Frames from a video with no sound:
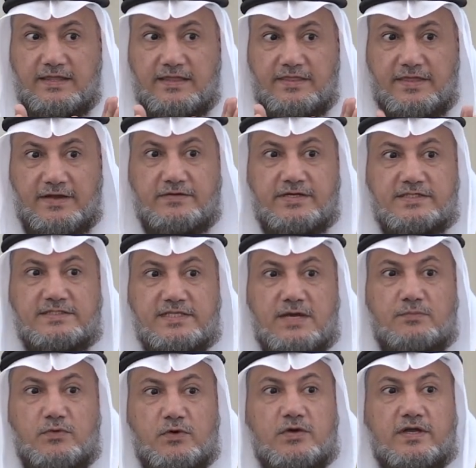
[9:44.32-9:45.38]
there is
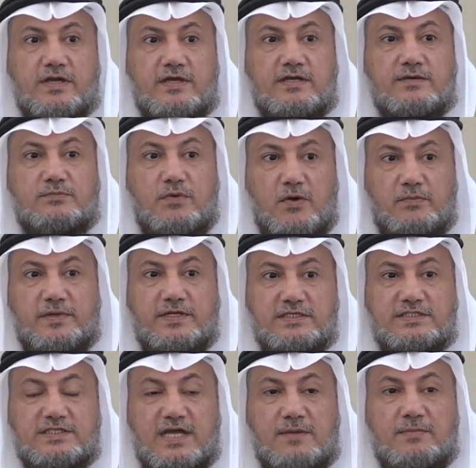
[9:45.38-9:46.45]
a book
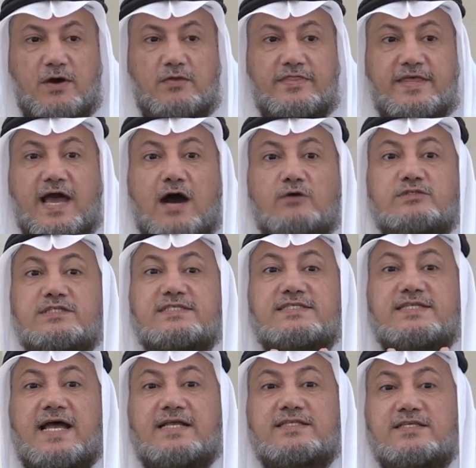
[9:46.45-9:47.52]
published about the
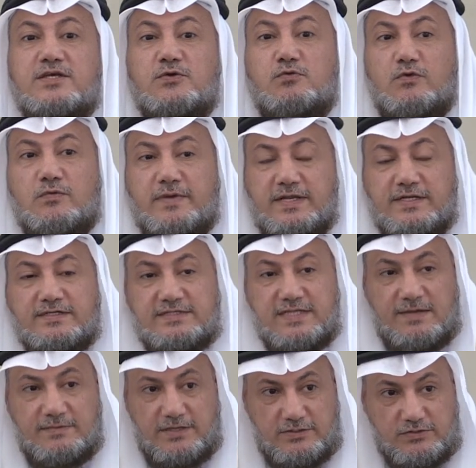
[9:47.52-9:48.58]
outstanding women in
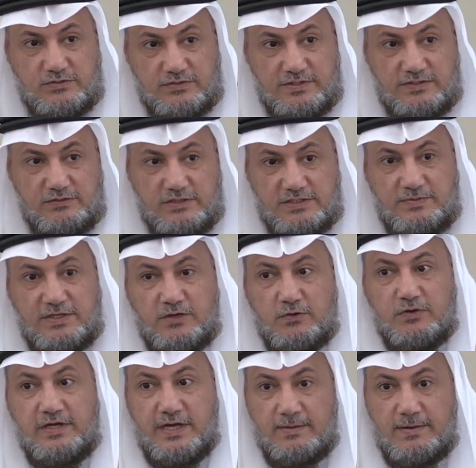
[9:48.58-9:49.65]
Islamic history. So
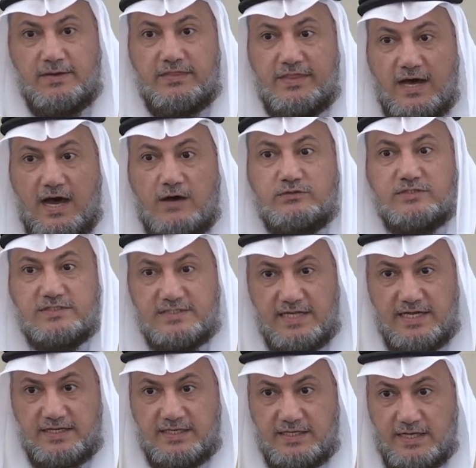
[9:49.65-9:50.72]
speaking only about the
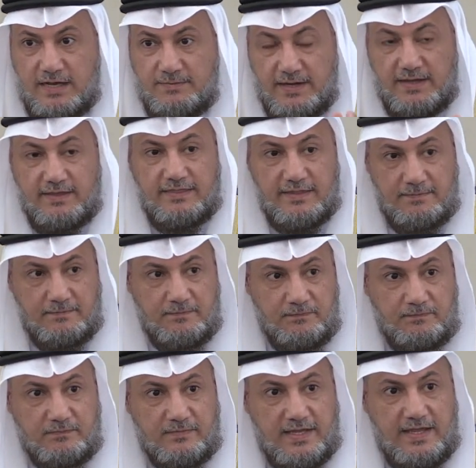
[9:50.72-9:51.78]
outstanding among them.
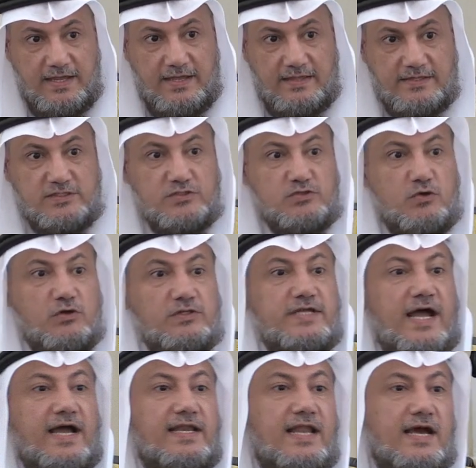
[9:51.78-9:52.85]
This is called
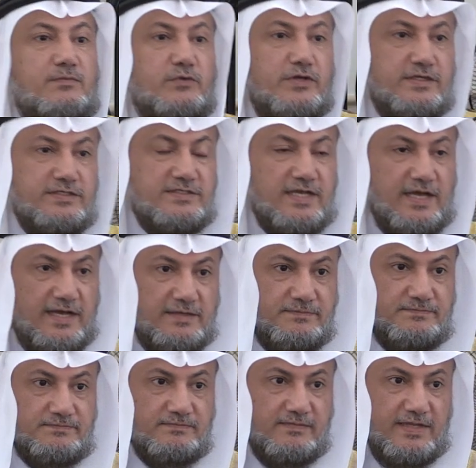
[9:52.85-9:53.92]
A'lamun
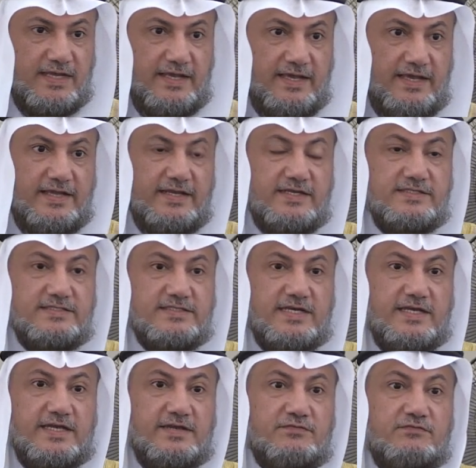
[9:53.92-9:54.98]
Nisa. It is
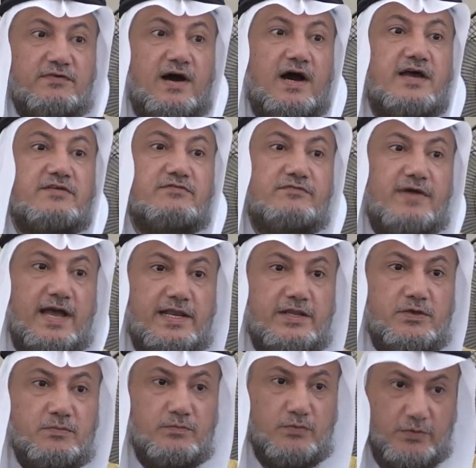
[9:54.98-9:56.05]
a
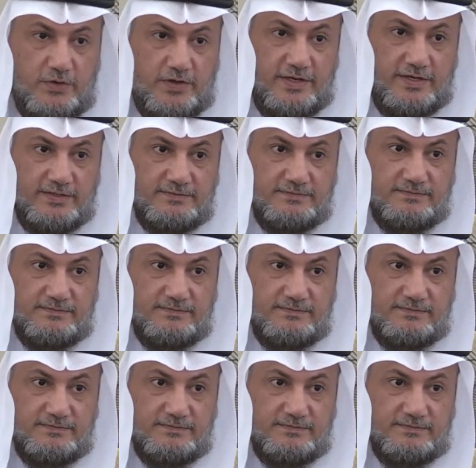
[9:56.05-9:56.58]
five-volume book,